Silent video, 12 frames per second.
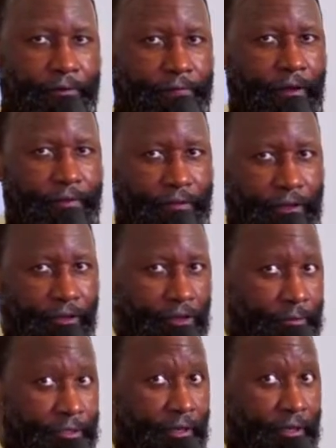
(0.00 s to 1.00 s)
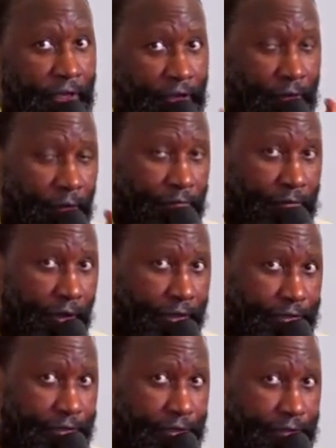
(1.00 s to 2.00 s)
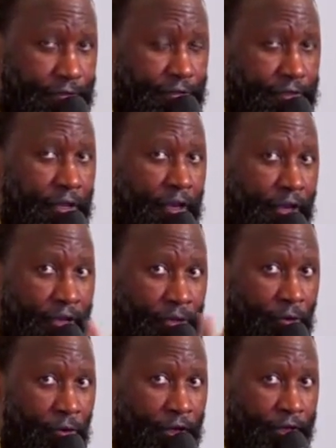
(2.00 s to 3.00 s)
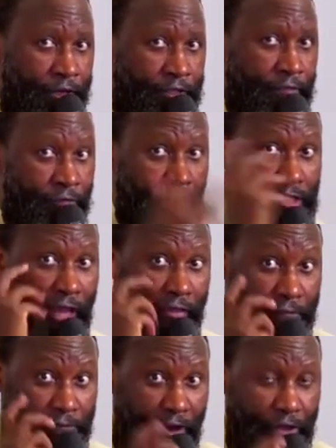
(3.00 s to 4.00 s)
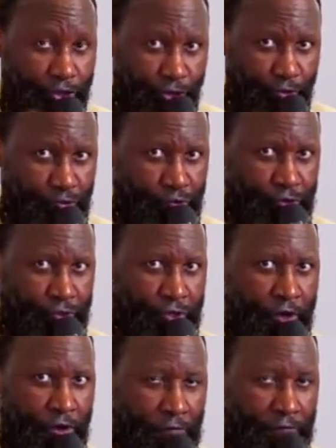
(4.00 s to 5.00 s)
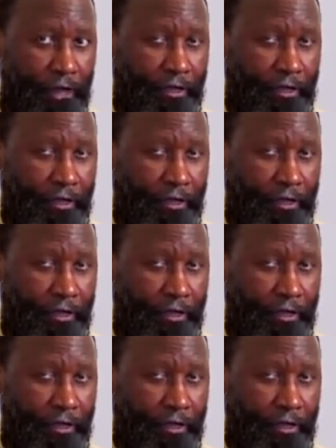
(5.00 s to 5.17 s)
If that kingdom is a kingdom of righteousness and holiness, if those are the virtues of